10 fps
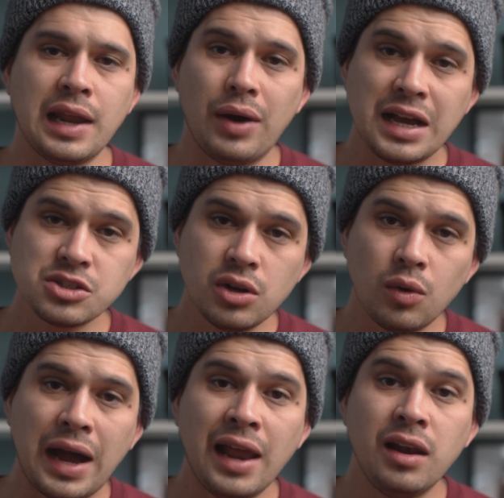Now, as you
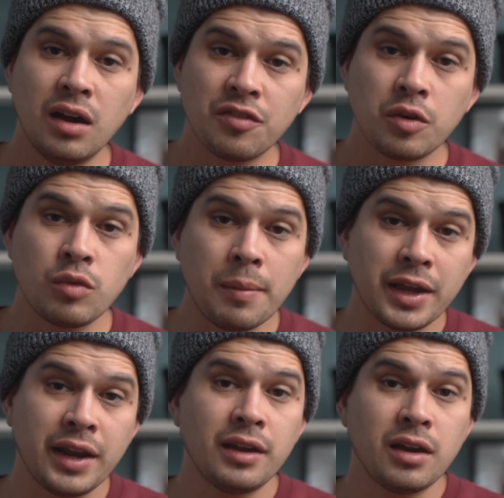know, I love
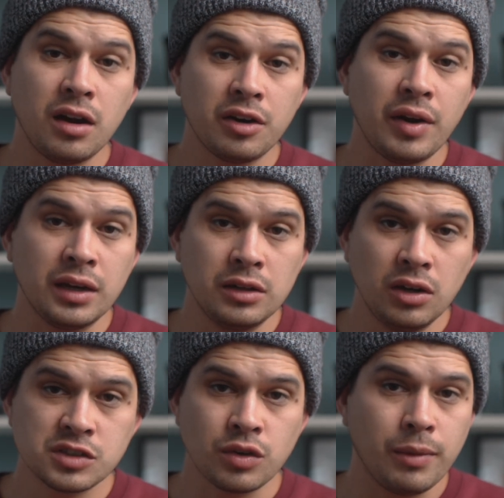replicating color grading
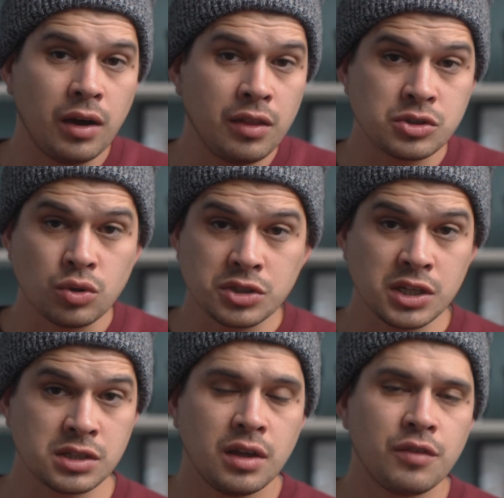looks from other
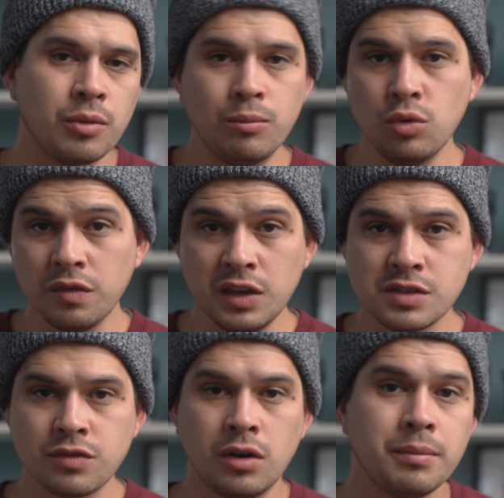sources, from
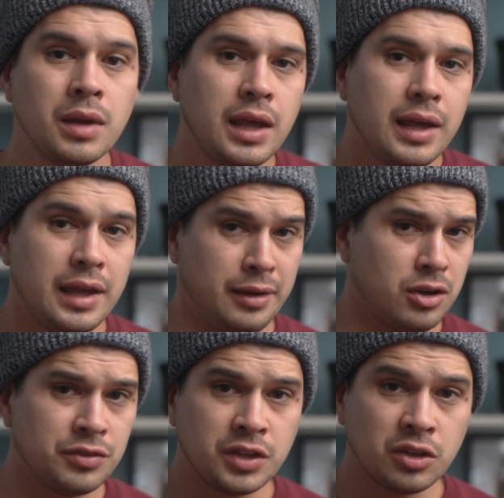movies, from
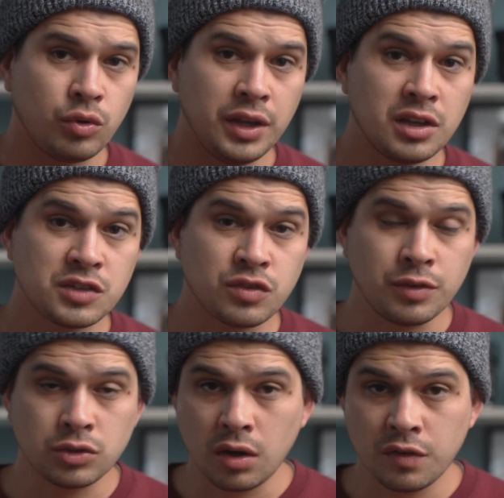content creators, from
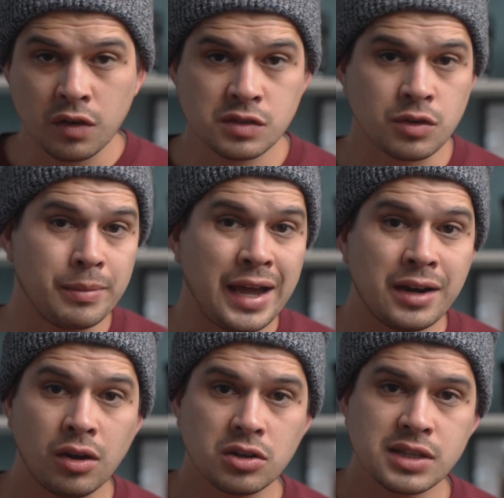photographers, from
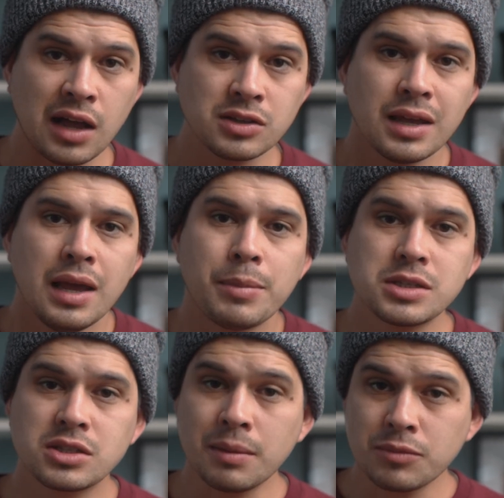analog styles,
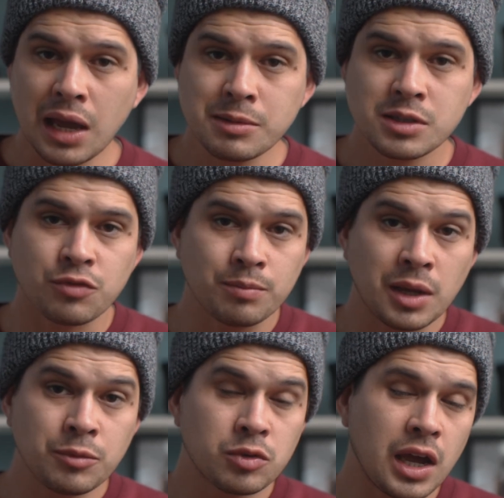but sometimes, from
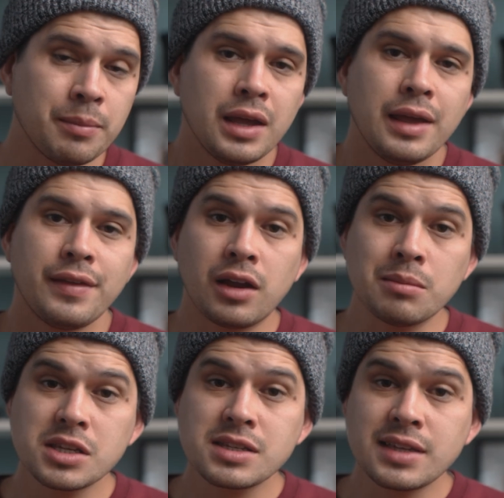time to time, there
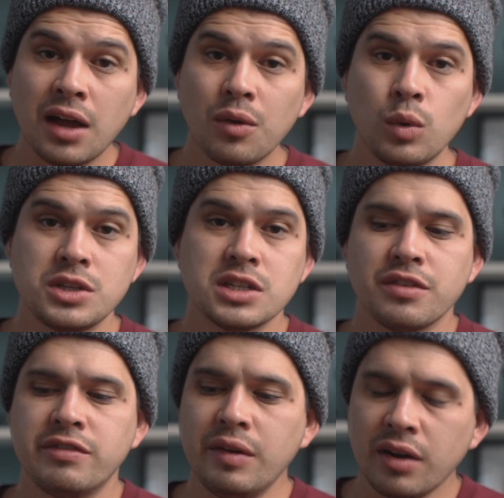comes a style which is
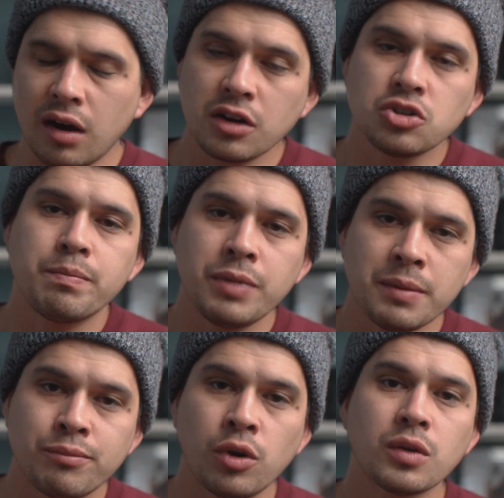very hard to
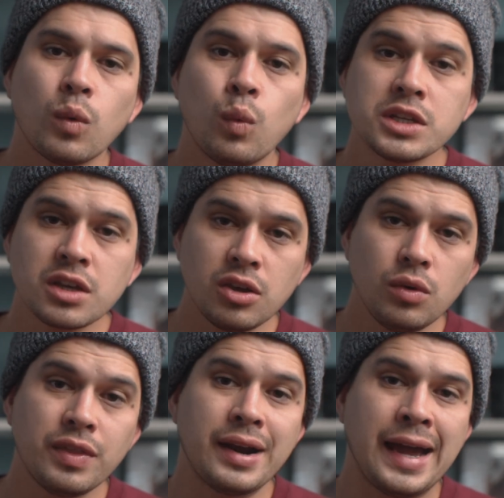pinpoint which
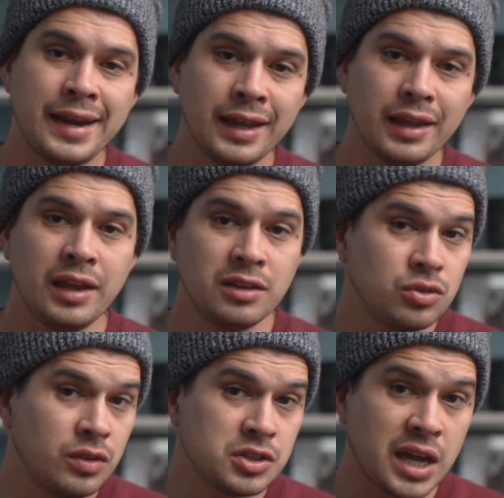hue they're adding
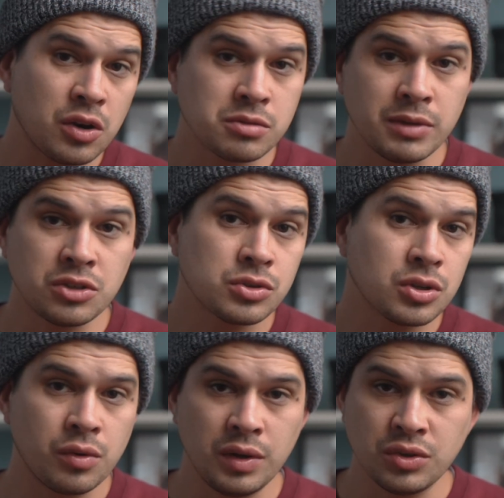into the shadows,
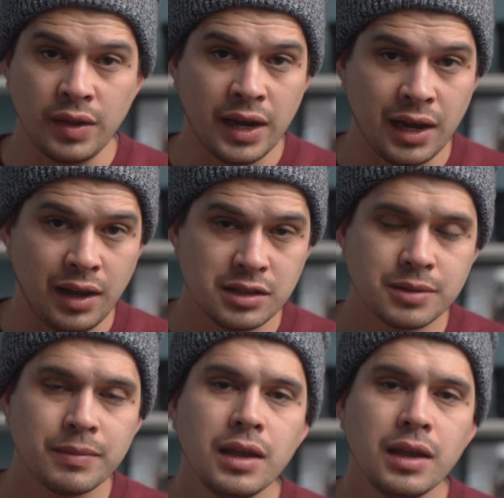midtones, or into the highlights.